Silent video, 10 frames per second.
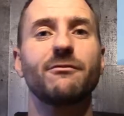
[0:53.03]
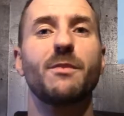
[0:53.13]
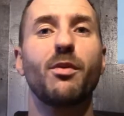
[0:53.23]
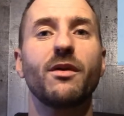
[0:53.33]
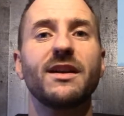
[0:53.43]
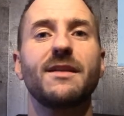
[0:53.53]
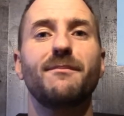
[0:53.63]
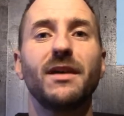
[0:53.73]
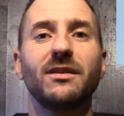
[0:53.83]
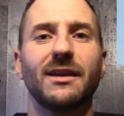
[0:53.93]
reported
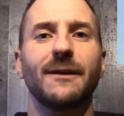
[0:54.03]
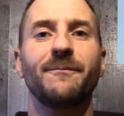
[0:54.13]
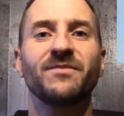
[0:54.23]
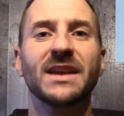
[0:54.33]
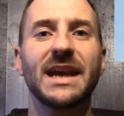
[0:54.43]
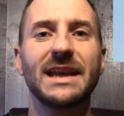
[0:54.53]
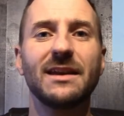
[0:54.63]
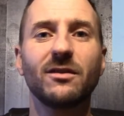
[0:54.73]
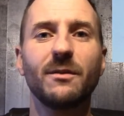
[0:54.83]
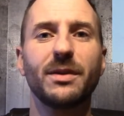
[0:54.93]
him missing. He
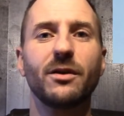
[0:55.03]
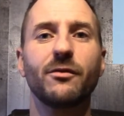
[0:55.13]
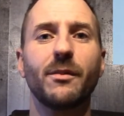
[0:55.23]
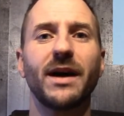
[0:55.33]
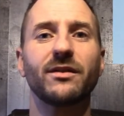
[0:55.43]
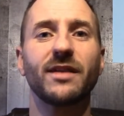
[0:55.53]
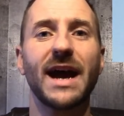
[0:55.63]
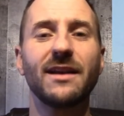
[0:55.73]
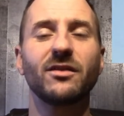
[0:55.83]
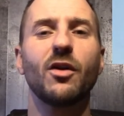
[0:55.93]
disappeared from
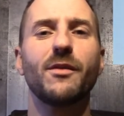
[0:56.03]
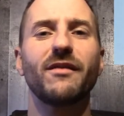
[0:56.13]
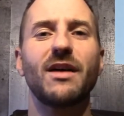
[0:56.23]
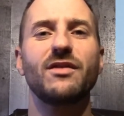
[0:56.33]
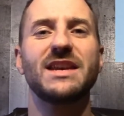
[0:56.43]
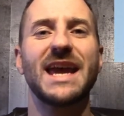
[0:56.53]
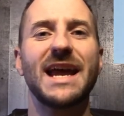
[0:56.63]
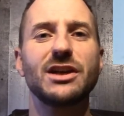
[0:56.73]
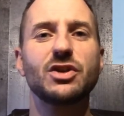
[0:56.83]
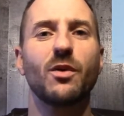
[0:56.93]
outside his home around
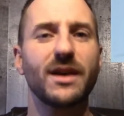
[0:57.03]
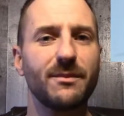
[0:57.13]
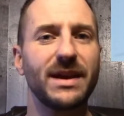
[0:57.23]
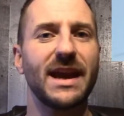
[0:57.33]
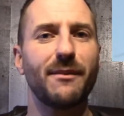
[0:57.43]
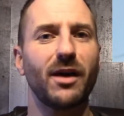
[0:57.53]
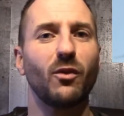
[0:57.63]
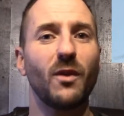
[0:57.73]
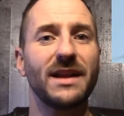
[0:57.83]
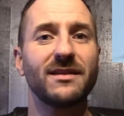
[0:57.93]
10:20 p.m.
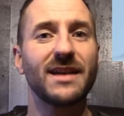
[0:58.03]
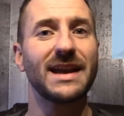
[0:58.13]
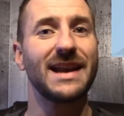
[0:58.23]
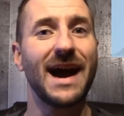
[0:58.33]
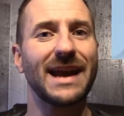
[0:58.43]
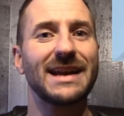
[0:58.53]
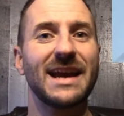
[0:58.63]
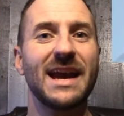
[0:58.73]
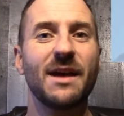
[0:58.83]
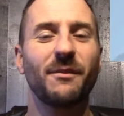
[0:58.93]
on Wednesday night,
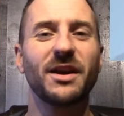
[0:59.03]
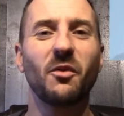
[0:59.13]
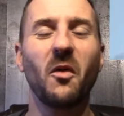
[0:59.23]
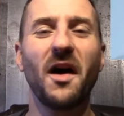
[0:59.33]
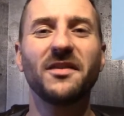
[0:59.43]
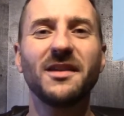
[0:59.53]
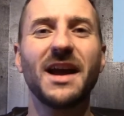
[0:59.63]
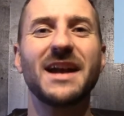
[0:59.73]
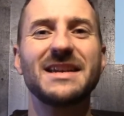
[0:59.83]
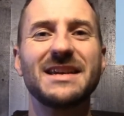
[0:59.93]
but it
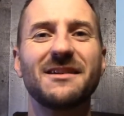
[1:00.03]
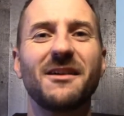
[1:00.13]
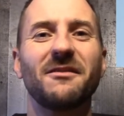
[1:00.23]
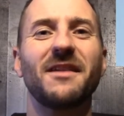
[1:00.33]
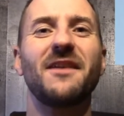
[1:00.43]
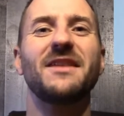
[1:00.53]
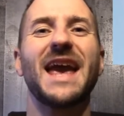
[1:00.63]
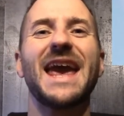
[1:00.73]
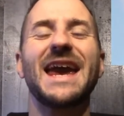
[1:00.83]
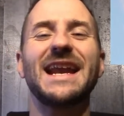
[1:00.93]
wasn't until around
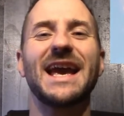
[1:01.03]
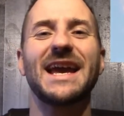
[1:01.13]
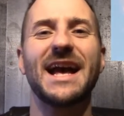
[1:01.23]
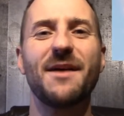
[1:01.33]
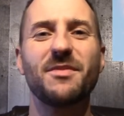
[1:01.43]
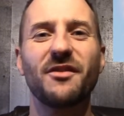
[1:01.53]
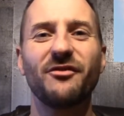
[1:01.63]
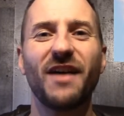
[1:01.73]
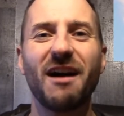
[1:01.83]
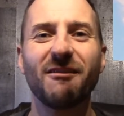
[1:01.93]
8 a.m. the
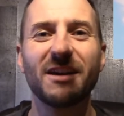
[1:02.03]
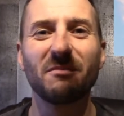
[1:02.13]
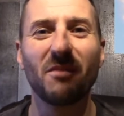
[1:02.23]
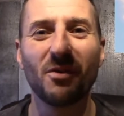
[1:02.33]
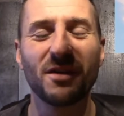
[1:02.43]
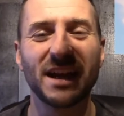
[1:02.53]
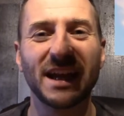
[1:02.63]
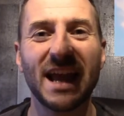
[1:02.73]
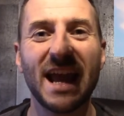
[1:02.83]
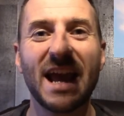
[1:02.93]
following morning
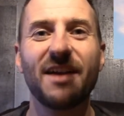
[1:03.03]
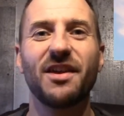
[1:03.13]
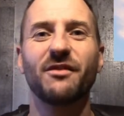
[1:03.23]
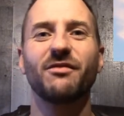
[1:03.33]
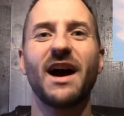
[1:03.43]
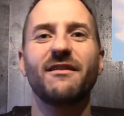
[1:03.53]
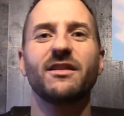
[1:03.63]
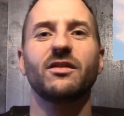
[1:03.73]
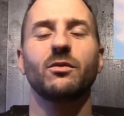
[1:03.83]
that Rollins, a